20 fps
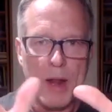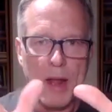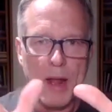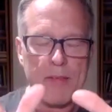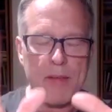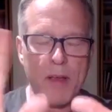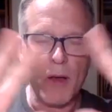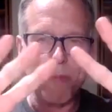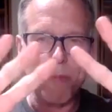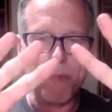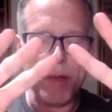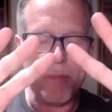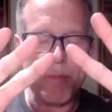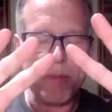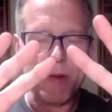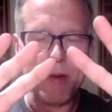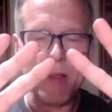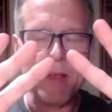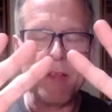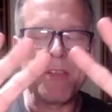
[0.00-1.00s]
what I tell
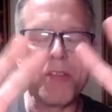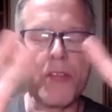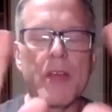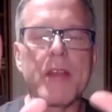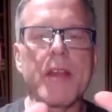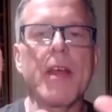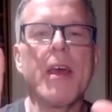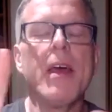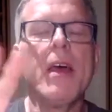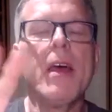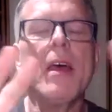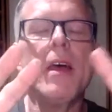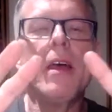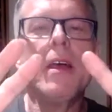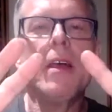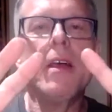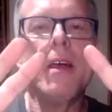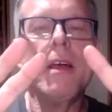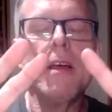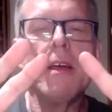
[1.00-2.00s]
people is that
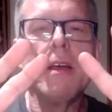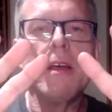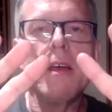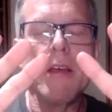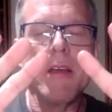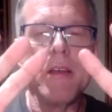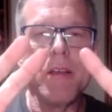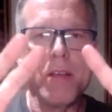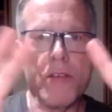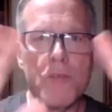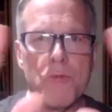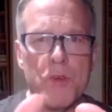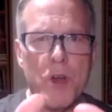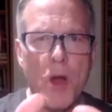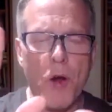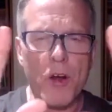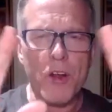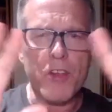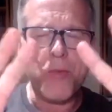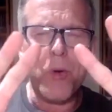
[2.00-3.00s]

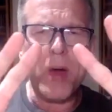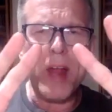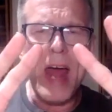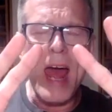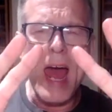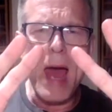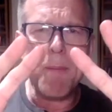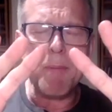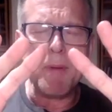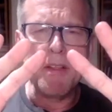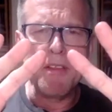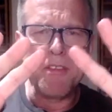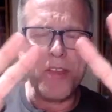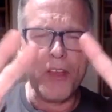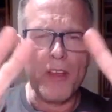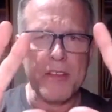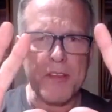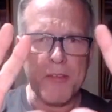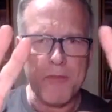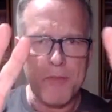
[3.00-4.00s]
notice what happens
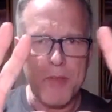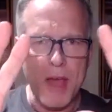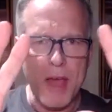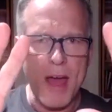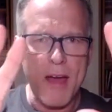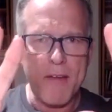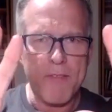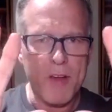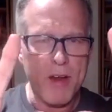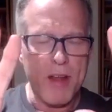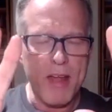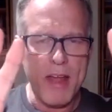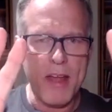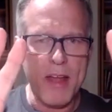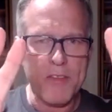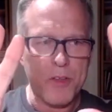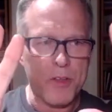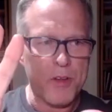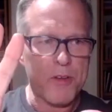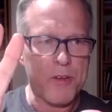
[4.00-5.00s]
is if you have your
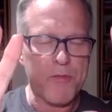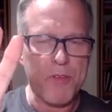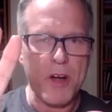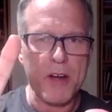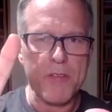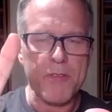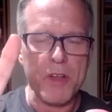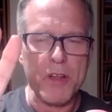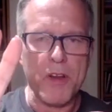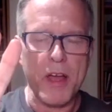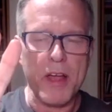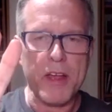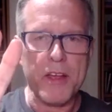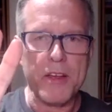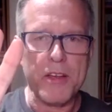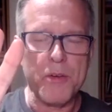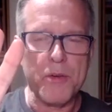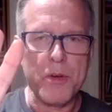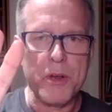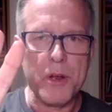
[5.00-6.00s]
hands in front of you like you're
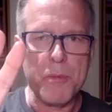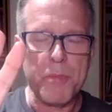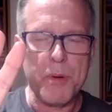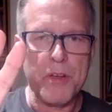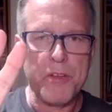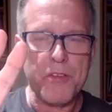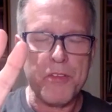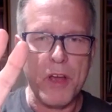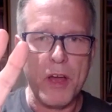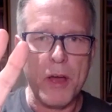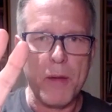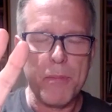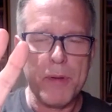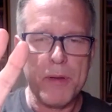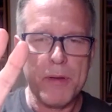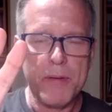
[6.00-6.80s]
doing a push-up,